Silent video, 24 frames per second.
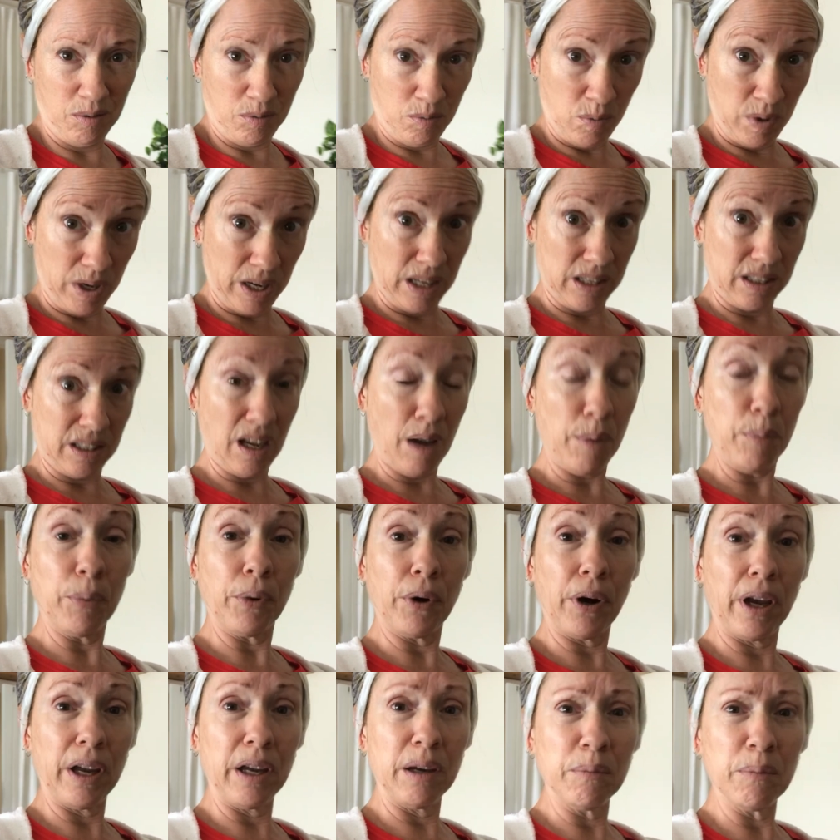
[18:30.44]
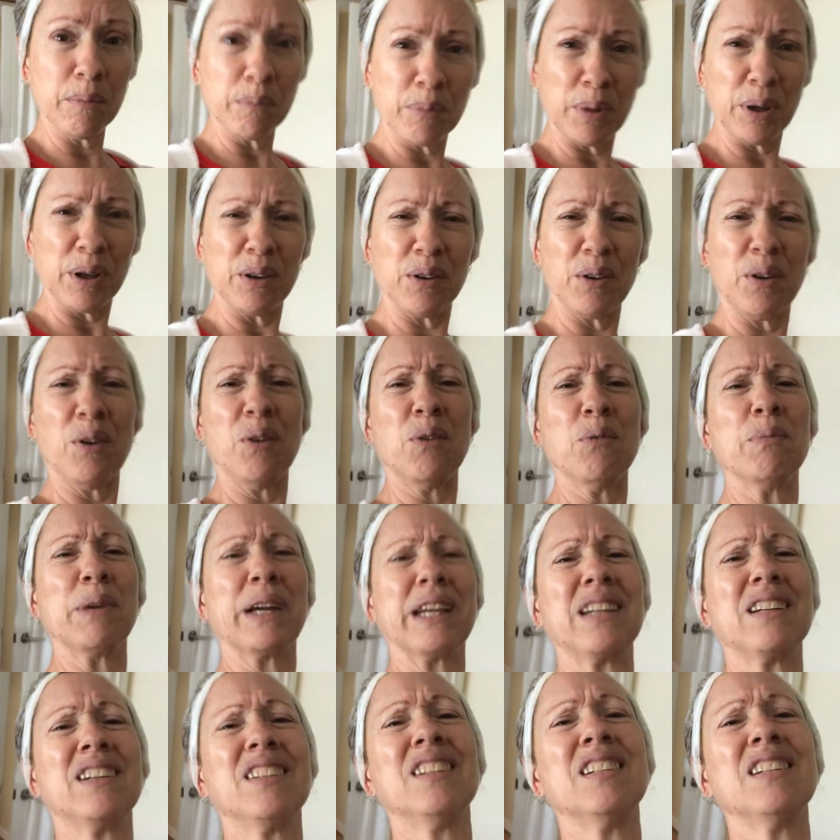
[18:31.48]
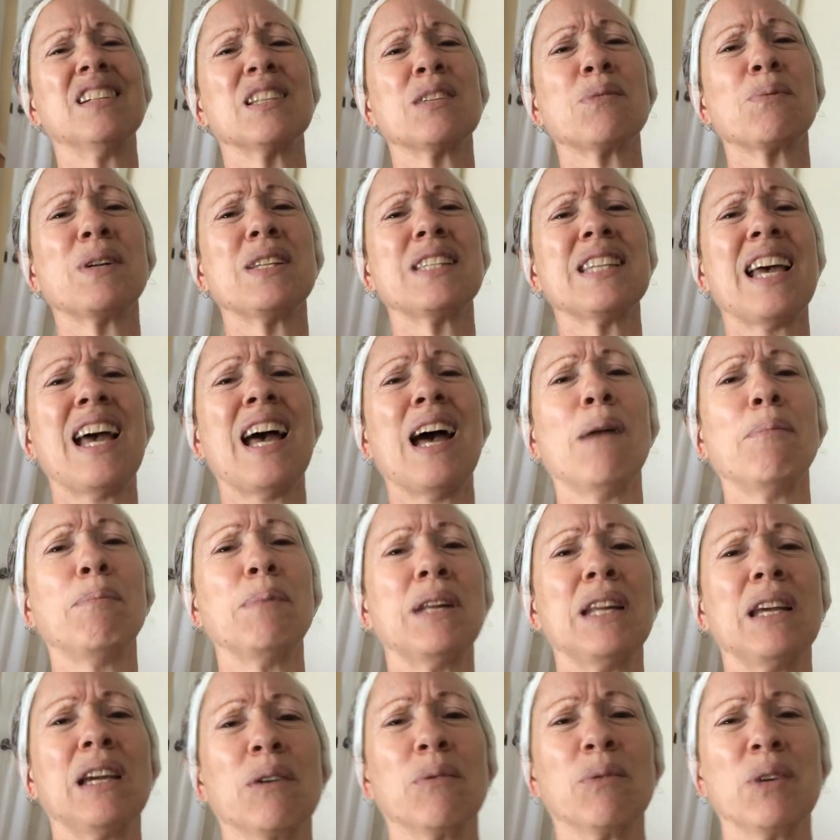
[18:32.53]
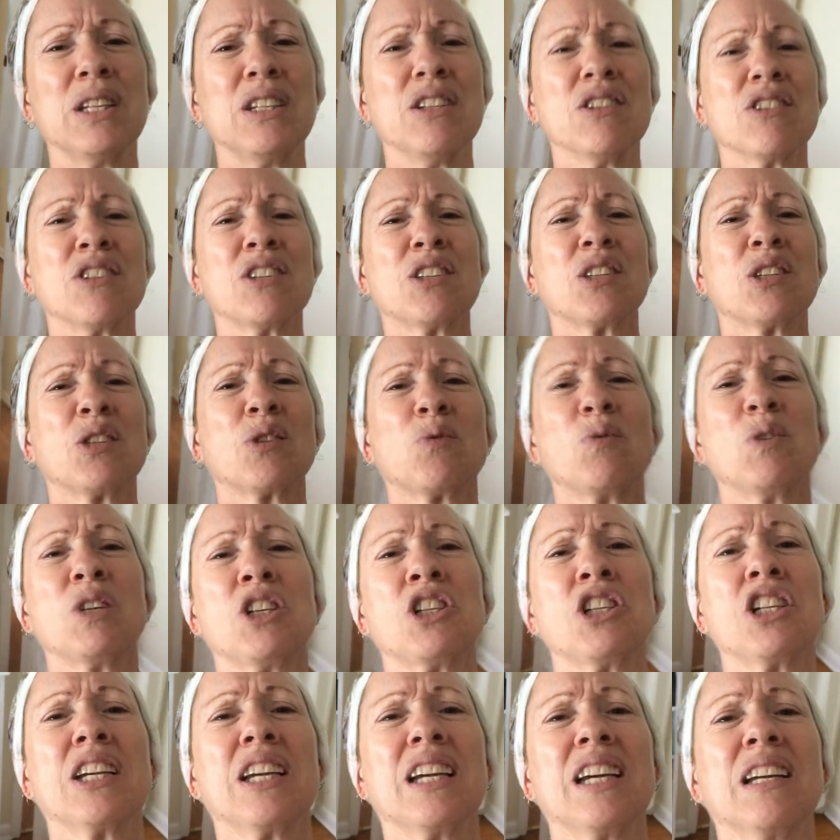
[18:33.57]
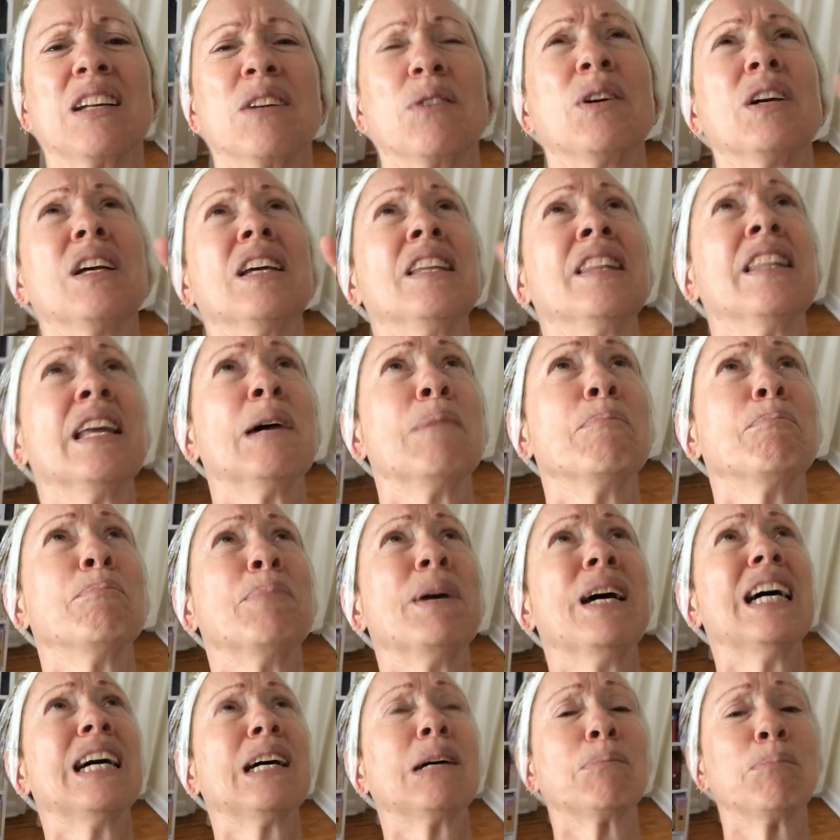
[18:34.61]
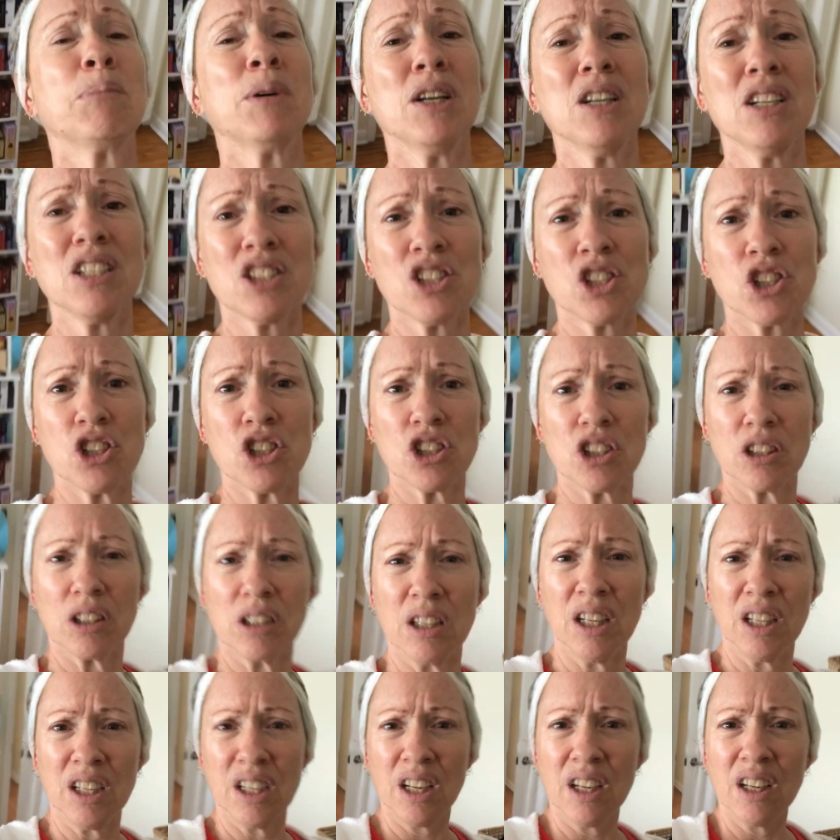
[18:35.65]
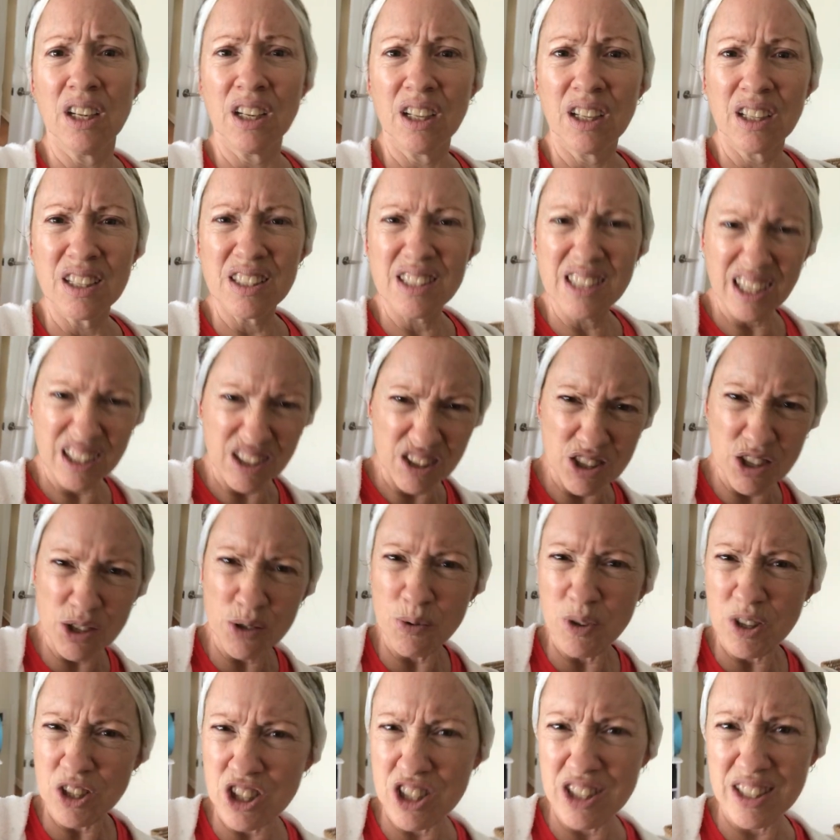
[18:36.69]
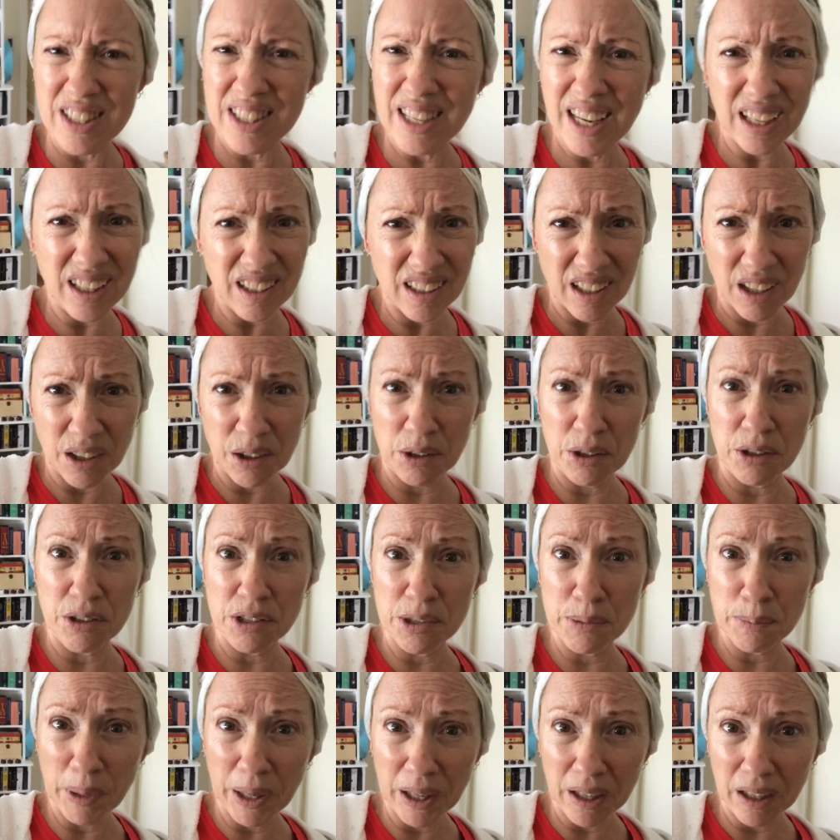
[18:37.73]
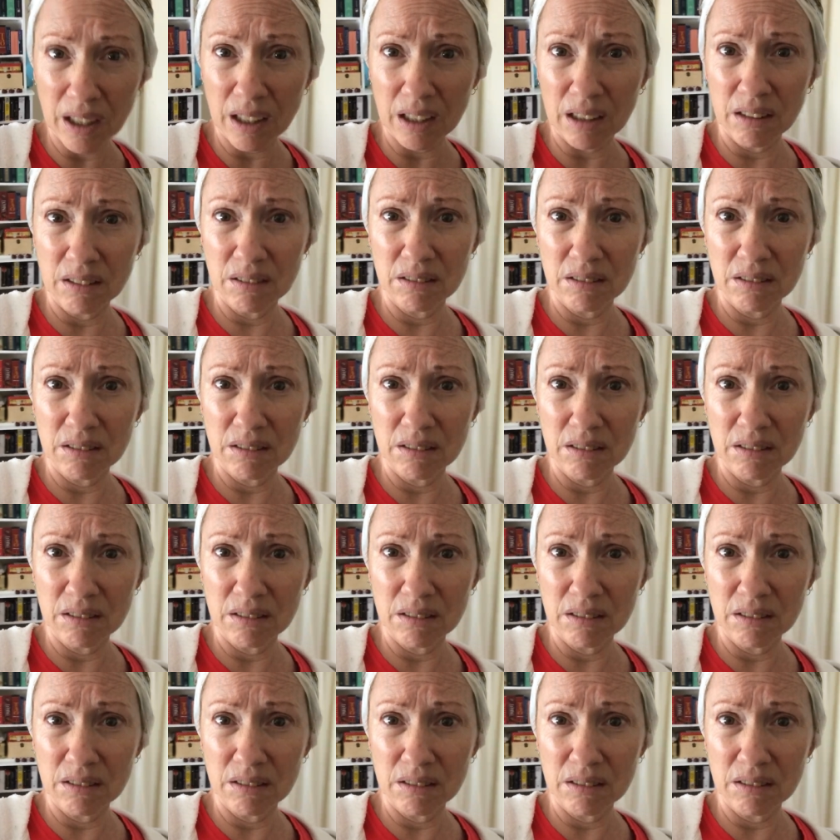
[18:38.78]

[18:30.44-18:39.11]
when it's upright but oh my goodness what's happening when you're squishing it in that back posture it's like you're squishing satan out of your spine